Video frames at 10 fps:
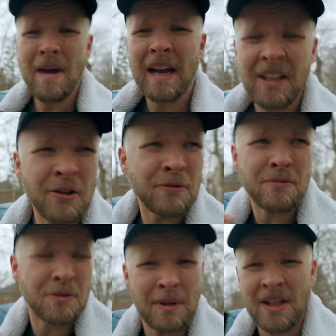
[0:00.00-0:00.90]
that. Can you
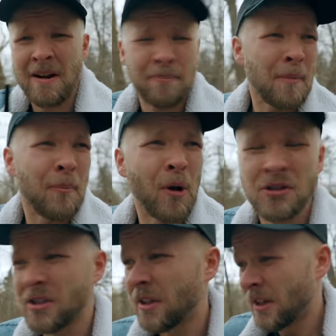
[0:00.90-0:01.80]
speed that up in
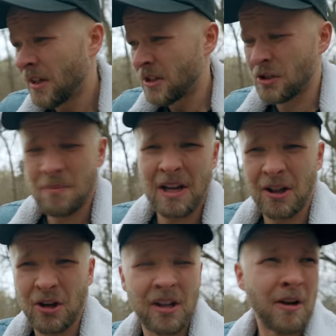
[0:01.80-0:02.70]
post just to make it
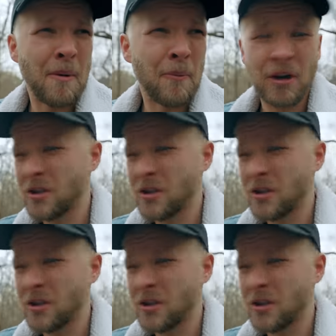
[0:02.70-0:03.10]
look a little bit more